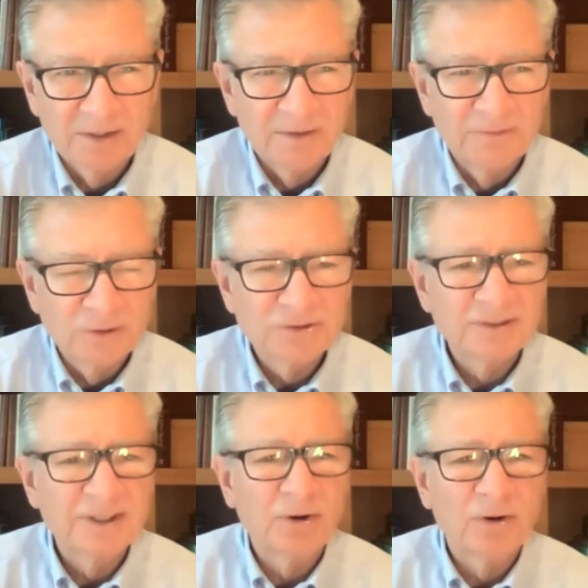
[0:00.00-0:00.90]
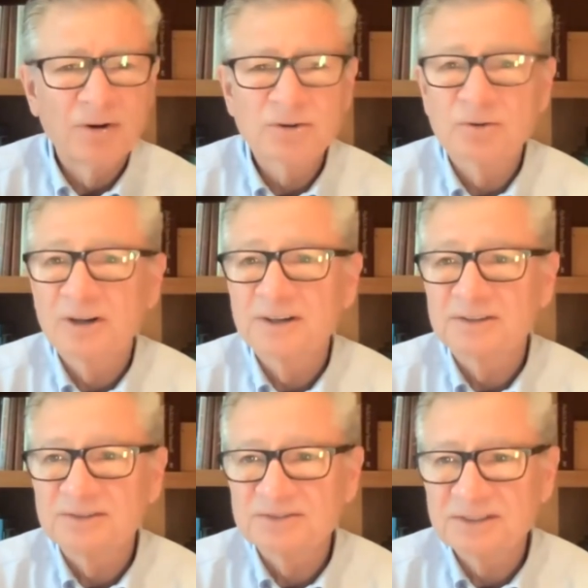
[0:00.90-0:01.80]
virtually all chronic
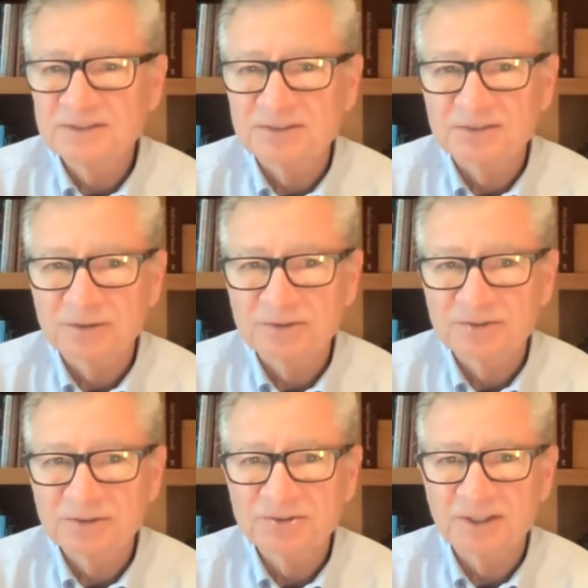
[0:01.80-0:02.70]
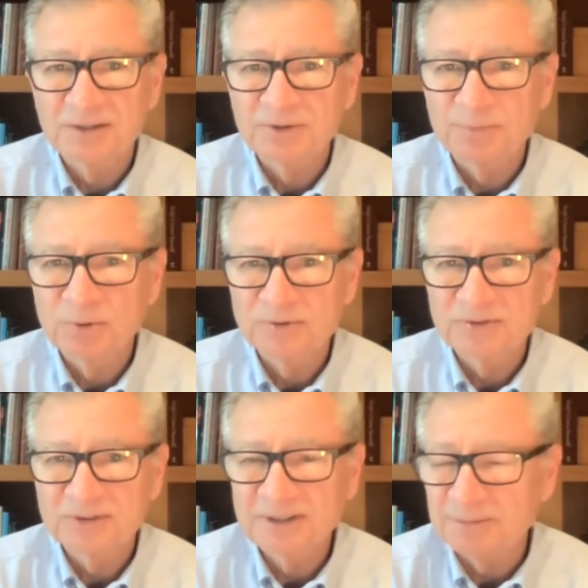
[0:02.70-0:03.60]
diseases are associated with poor
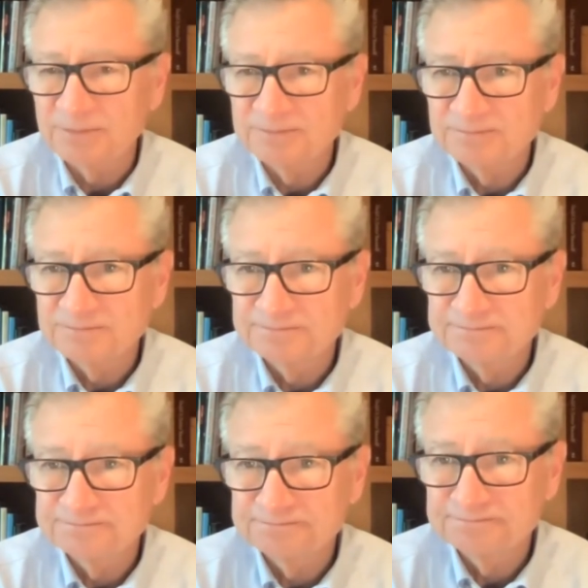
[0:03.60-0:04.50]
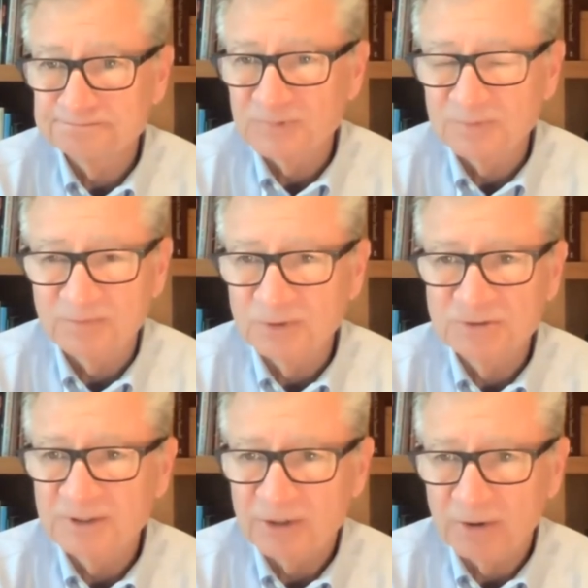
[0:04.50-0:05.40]
sleep.
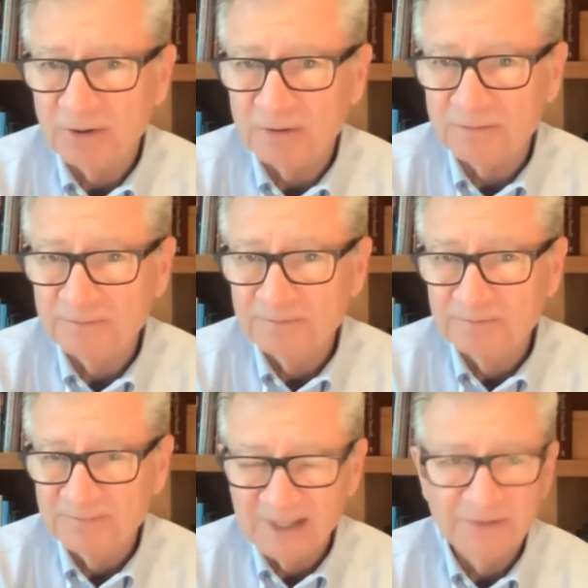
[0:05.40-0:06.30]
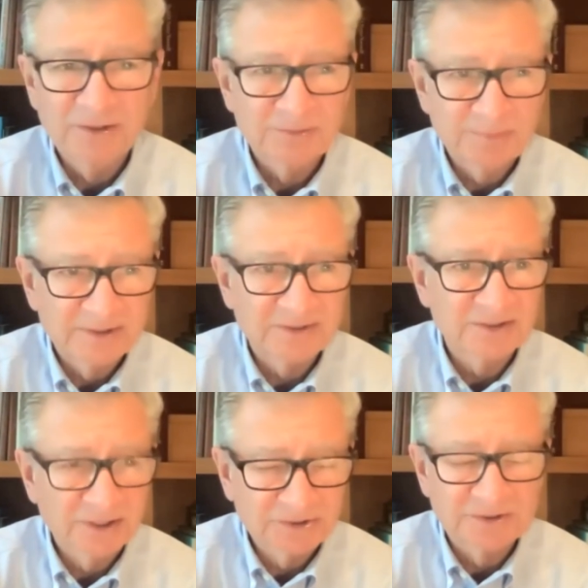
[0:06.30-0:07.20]
Virtually all. Now, there's been
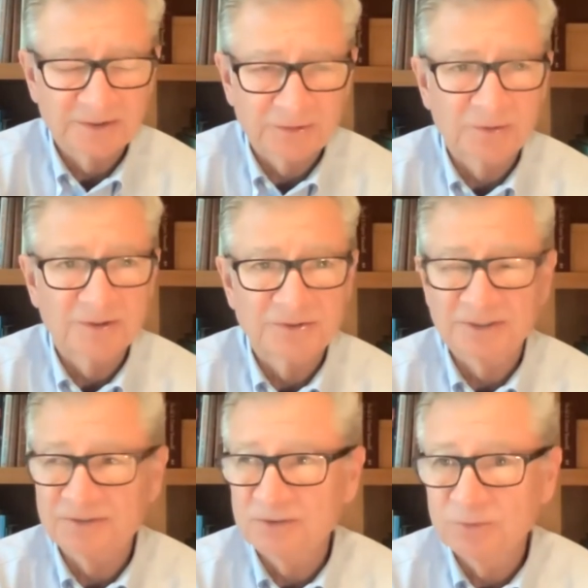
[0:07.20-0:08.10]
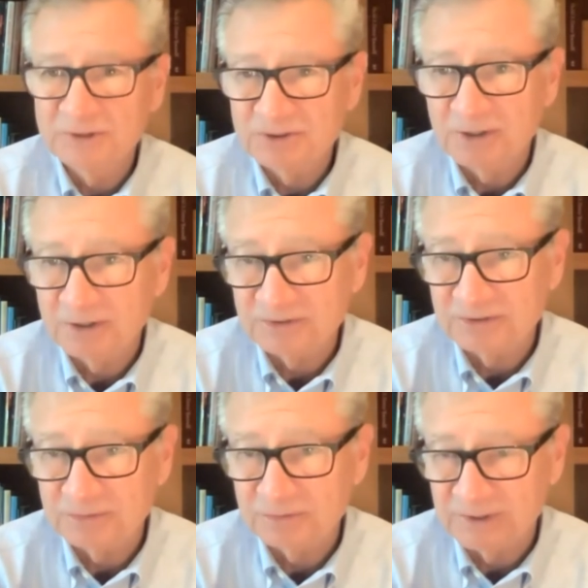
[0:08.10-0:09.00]
discussion, of course, as to which
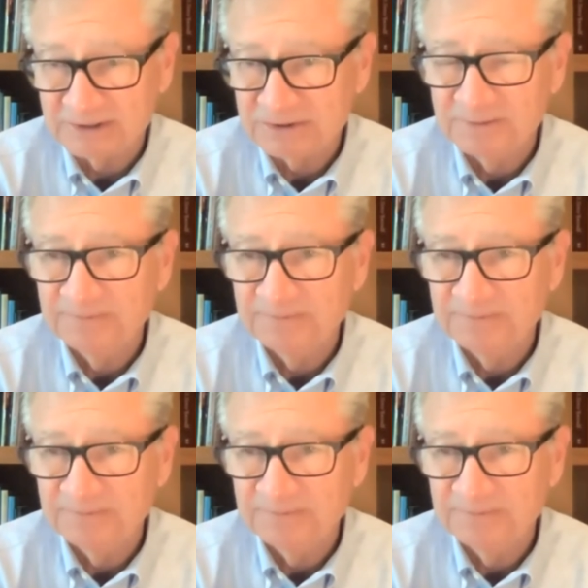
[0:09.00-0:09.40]
causes which.